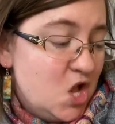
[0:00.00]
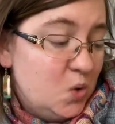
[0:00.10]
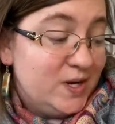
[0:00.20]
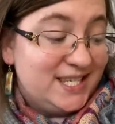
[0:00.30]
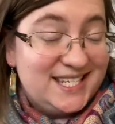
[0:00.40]

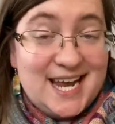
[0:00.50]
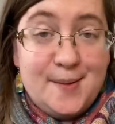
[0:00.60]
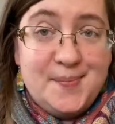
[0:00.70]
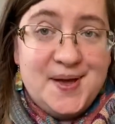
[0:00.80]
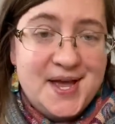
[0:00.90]
We
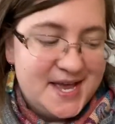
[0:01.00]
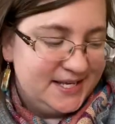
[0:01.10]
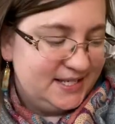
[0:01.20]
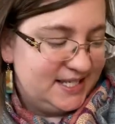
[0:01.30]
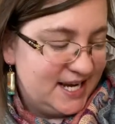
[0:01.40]
step,
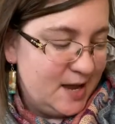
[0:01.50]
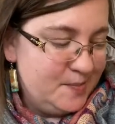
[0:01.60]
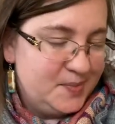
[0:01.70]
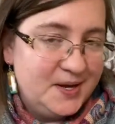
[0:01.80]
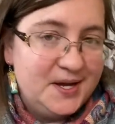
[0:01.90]

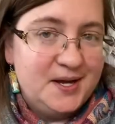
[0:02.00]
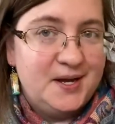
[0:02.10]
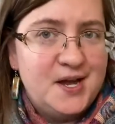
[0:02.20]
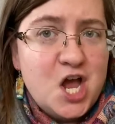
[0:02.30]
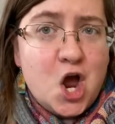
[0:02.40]
step,
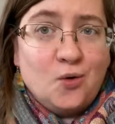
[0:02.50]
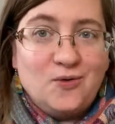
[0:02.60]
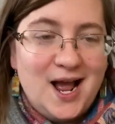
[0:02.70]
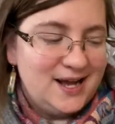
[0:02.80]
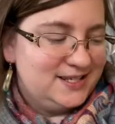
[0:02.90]

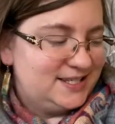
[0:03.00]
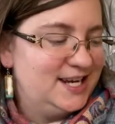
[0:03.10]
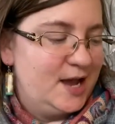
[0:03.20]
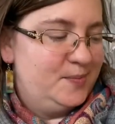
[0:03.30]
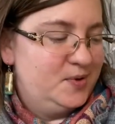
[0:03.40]
rock
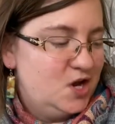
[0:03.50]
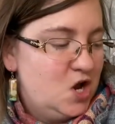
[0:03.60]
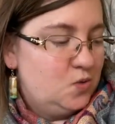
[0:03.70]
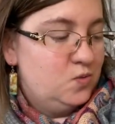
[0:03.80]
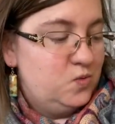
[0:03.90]
step.
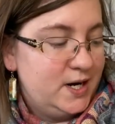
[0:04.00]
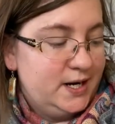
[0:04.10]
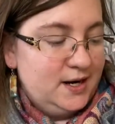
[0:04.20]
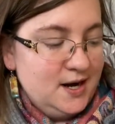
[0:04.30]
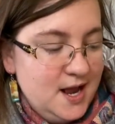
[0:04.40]

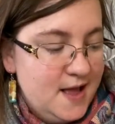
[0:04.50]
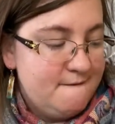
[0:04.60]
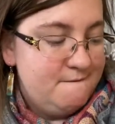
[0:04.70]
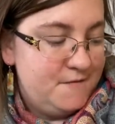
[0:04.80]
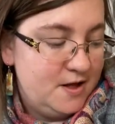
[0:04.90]
We're
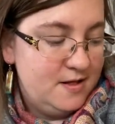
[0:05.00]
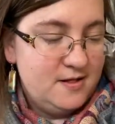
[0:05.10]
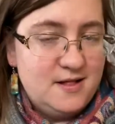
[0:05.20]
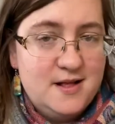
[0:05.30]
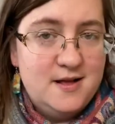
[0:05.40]

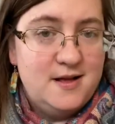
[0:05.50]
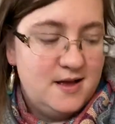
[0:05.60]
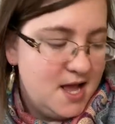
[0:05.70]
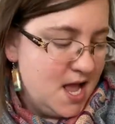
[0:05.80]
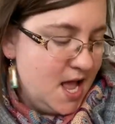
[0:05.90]
full
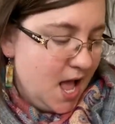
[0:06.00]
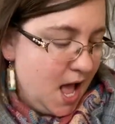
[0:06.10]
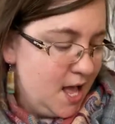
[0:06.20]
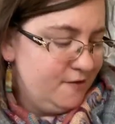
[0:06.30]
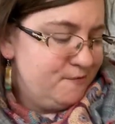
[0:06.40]

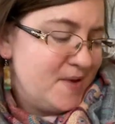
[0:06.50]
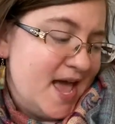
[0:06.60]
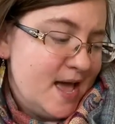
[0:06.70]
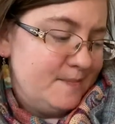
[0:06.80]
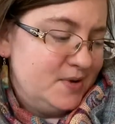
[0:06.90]
of
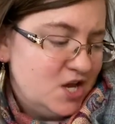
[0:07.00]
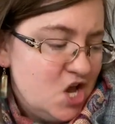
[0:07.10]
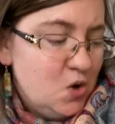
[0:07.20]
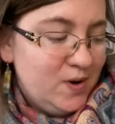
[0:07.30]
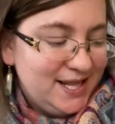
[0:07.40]
pep.
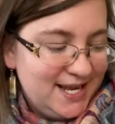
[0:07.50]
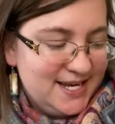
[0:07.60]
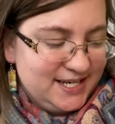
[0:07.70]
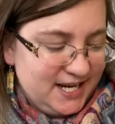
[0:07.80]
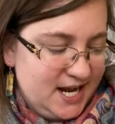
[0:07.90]
We
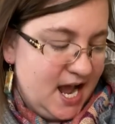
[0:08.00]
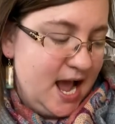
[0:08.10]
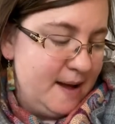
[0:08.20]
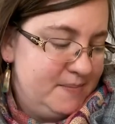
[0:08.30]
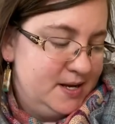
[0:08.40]
Lindy
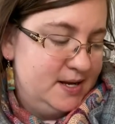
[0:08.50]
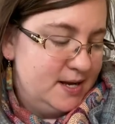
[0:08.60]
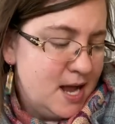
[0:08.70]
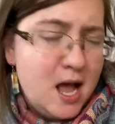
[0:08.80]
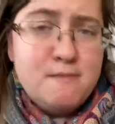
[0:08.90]
hop,
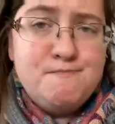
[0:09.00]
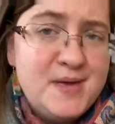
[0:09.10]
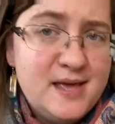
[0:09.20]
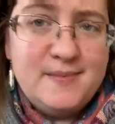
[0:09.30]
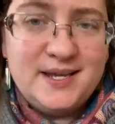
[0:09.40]

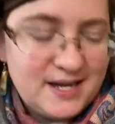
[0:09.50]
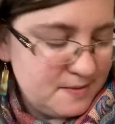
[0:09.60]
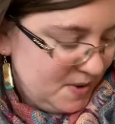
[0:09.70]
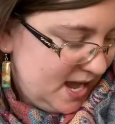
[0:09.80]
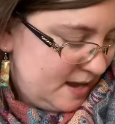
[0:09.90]

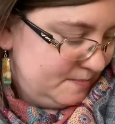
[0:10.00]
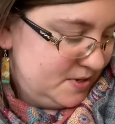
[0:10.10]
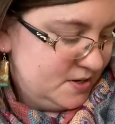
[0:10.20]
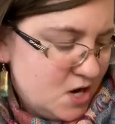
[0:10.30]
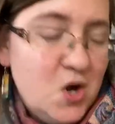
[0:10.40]
bibbity bop.
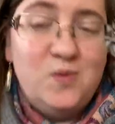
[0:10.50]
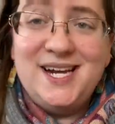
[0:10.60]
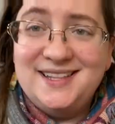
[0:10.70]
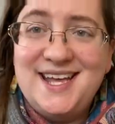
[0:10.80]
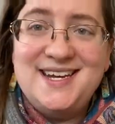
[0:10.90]

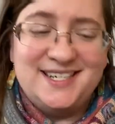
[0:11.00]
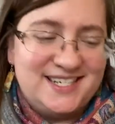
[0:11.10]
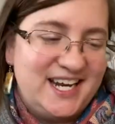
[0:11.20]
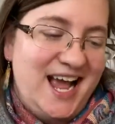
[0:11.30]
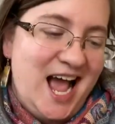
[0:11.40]
We
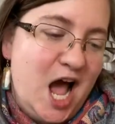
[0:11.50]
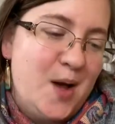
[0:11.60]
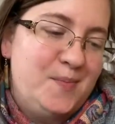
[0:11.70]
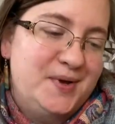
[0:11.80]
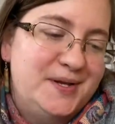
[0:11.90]
Lindy
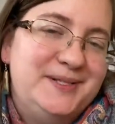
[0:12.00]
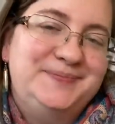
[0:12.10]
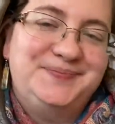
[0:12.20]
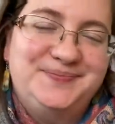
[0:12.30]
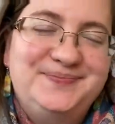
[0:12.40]
hop.
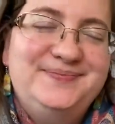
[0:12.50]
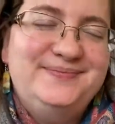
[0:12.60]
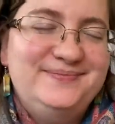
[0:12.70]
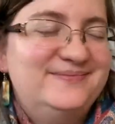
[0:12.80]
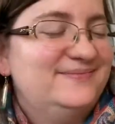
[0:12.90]

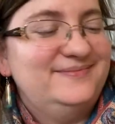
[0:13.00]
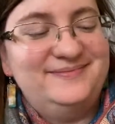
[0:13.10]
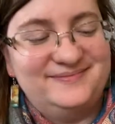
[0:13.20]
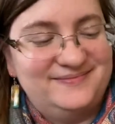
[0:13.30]
Mm-hmm.